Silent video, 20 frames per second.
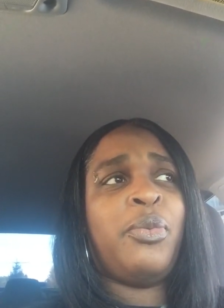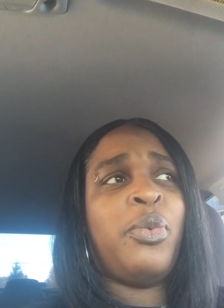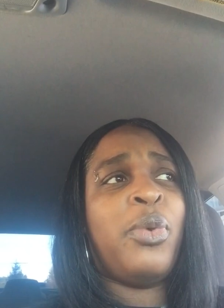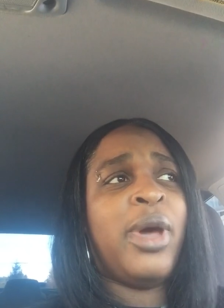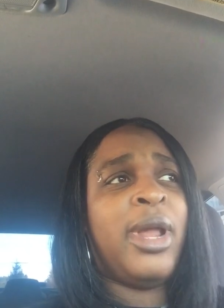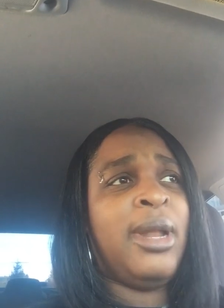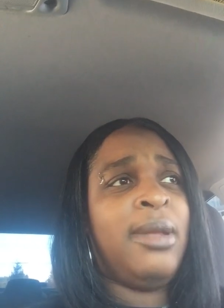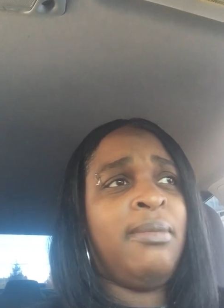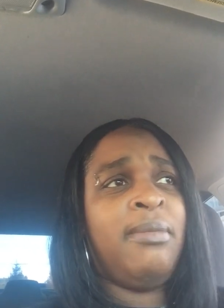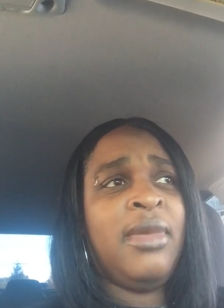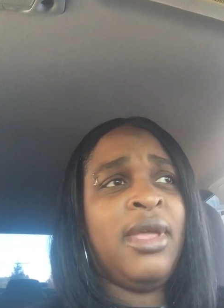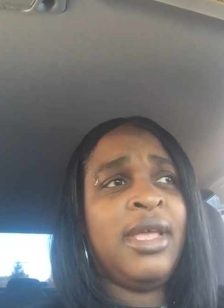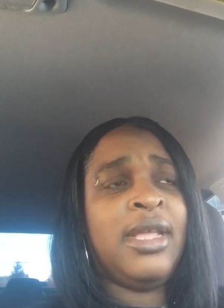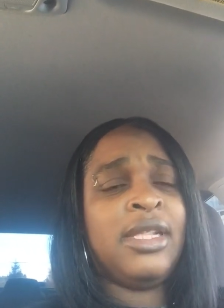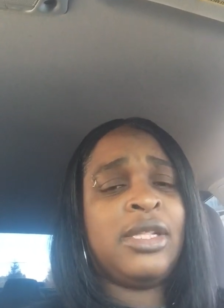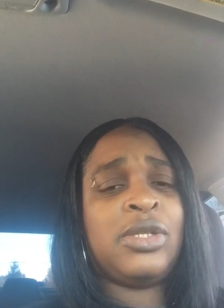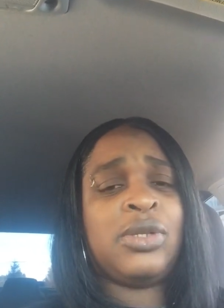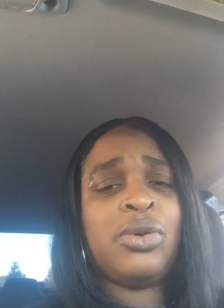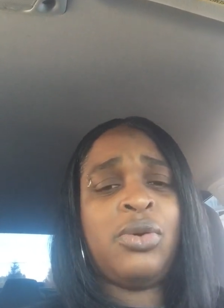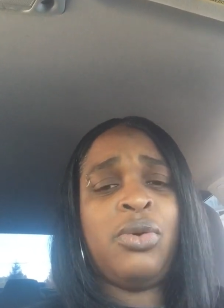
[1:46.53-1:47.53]
what it
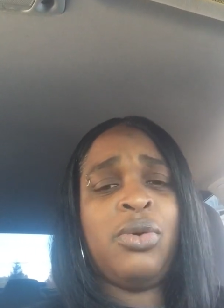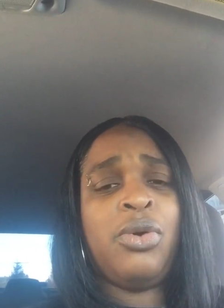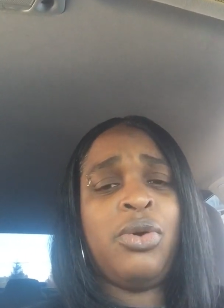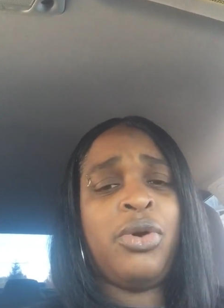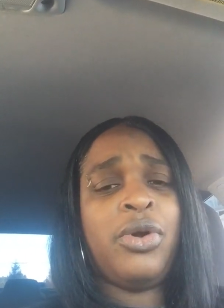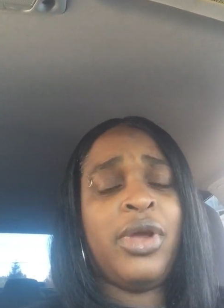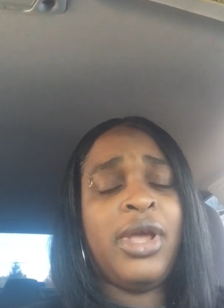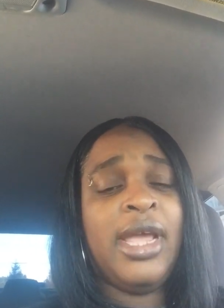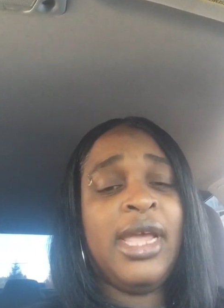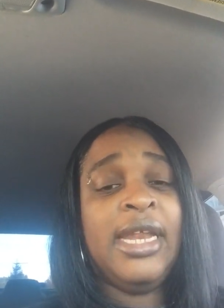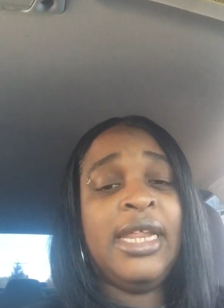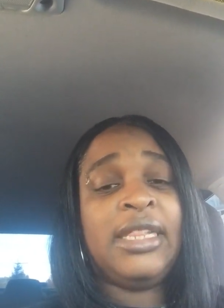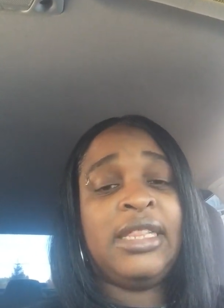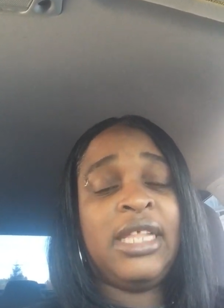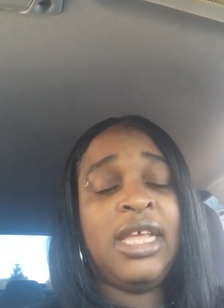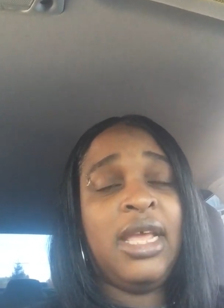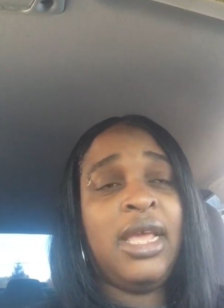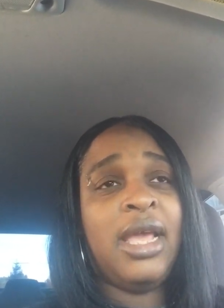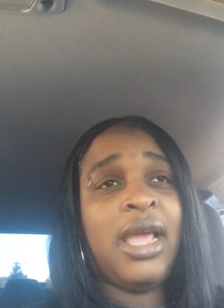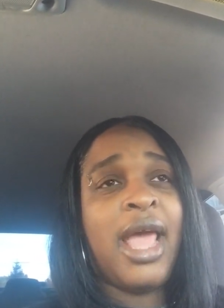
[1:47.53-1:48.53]
meant or
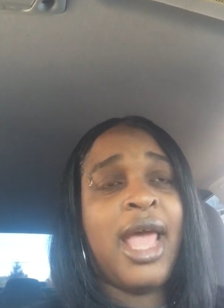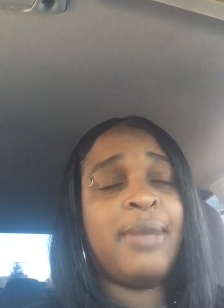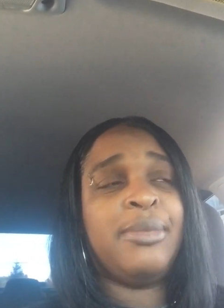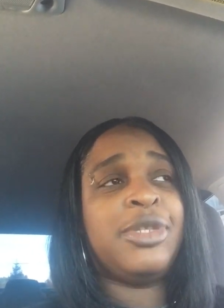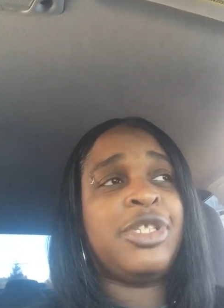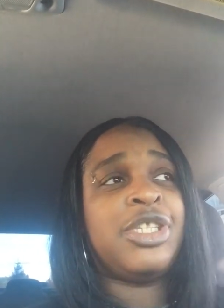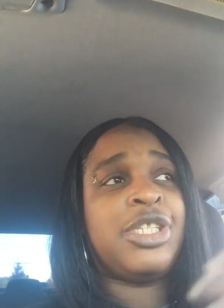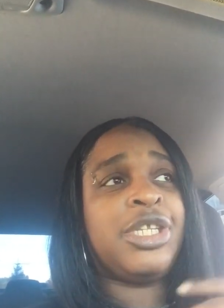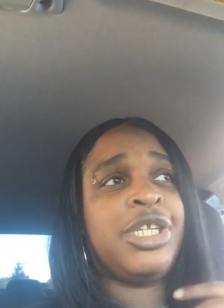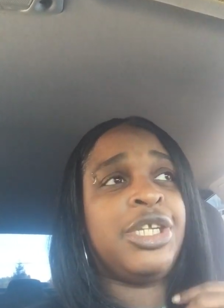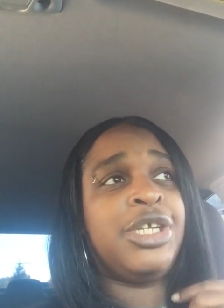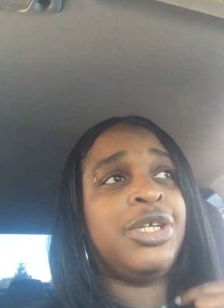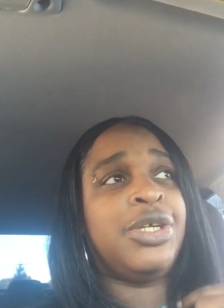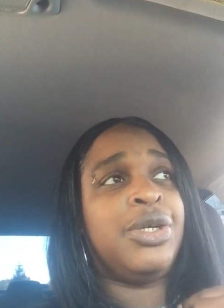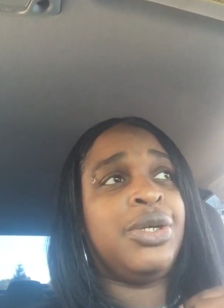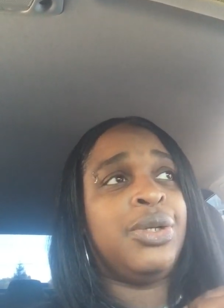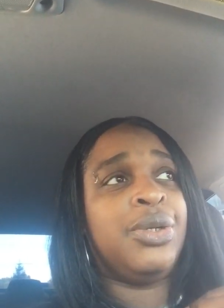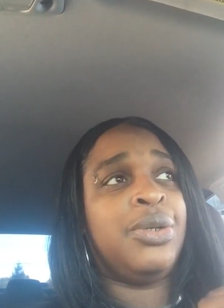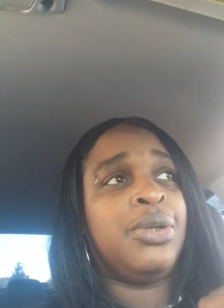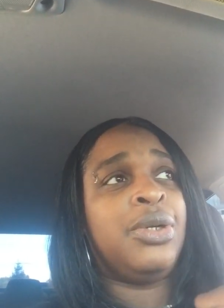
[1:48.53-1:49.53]
anything. I'm
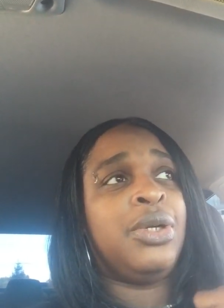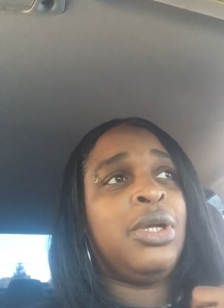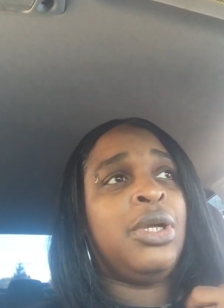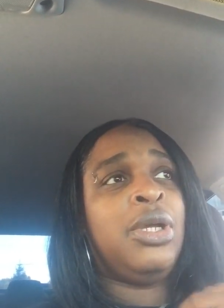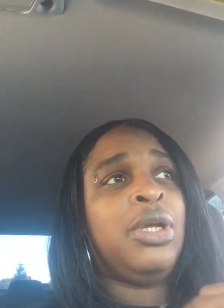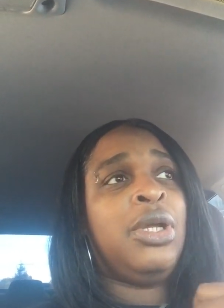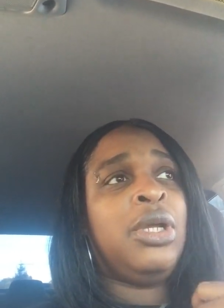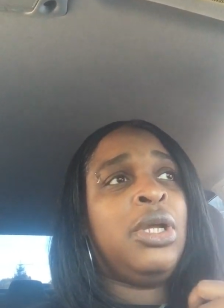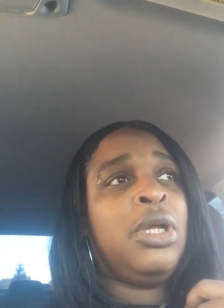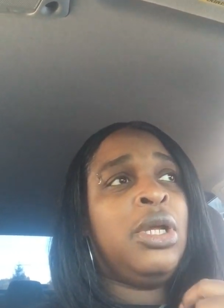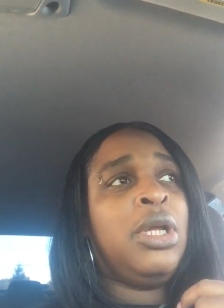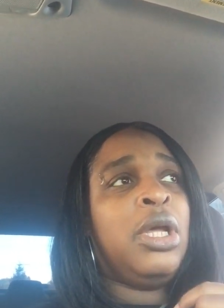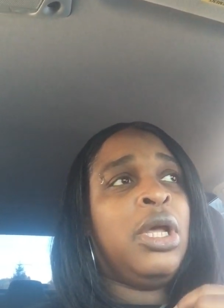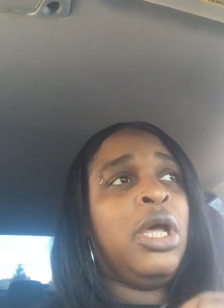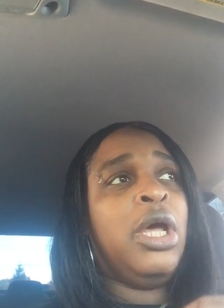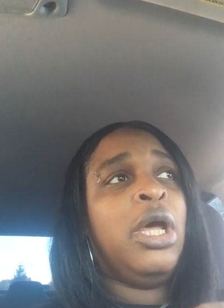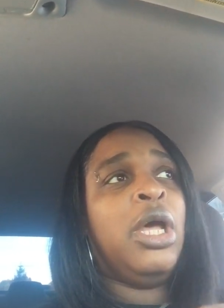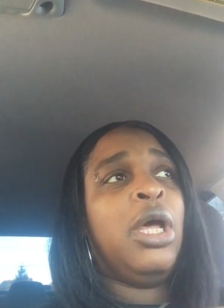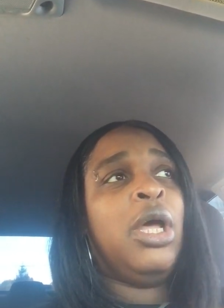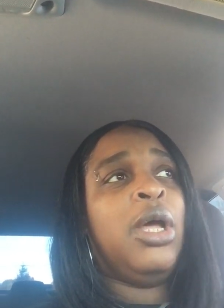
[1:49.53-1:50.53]
still
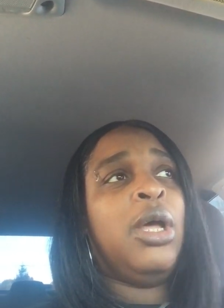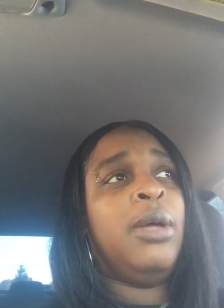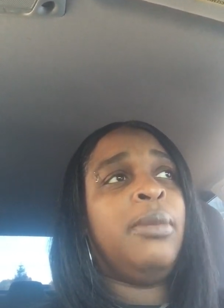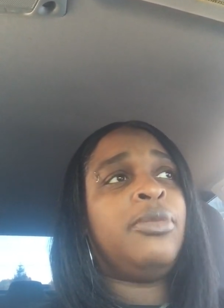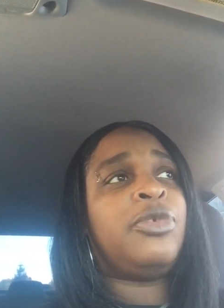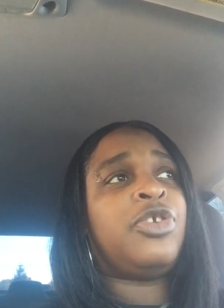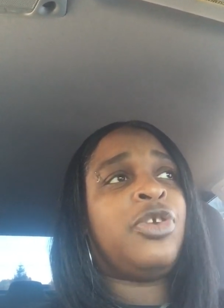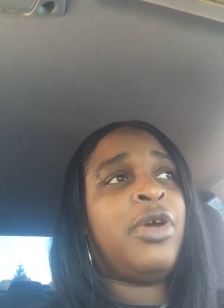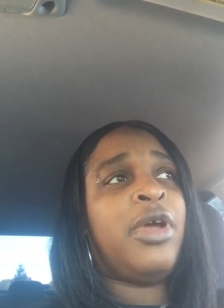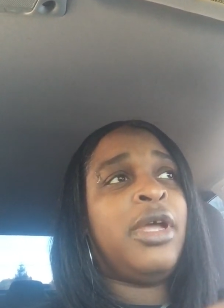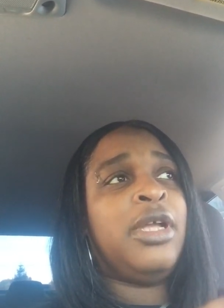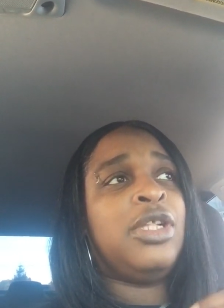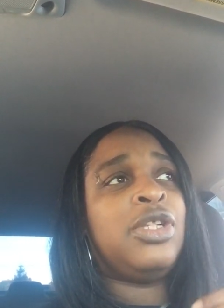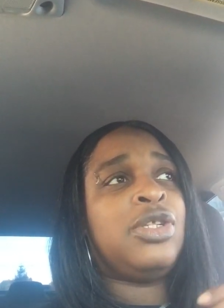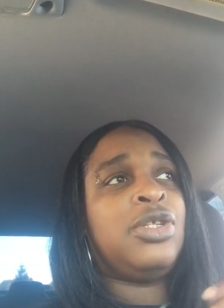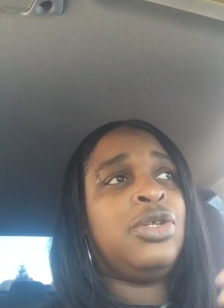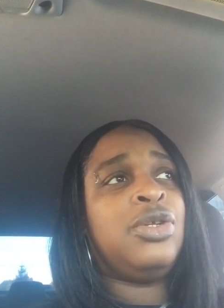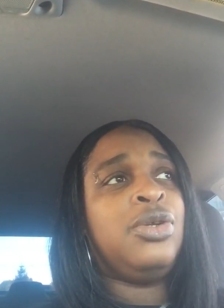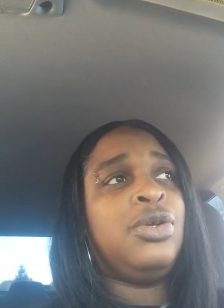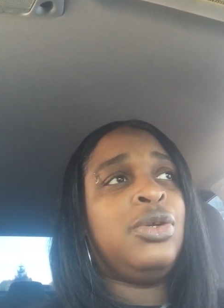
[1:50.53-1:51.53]
um trying
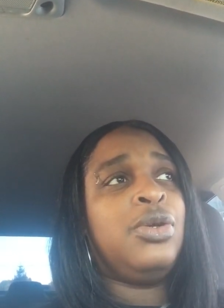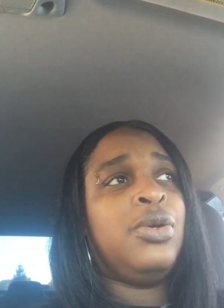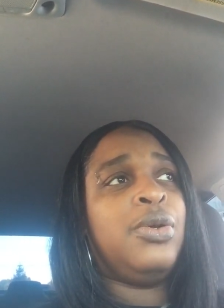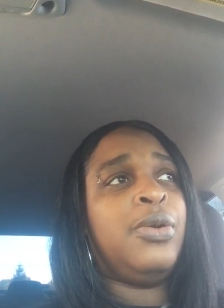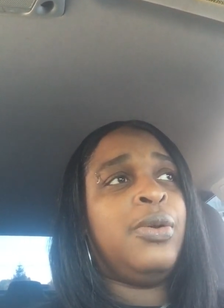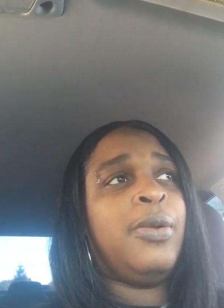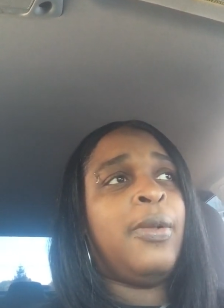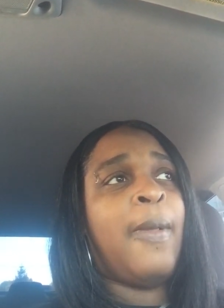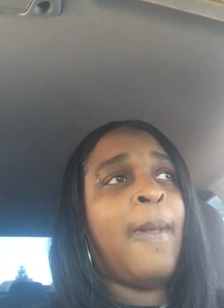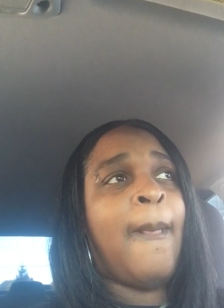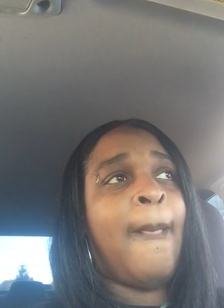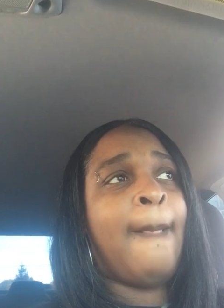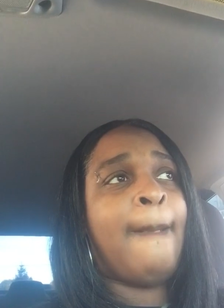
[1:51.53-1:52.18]
to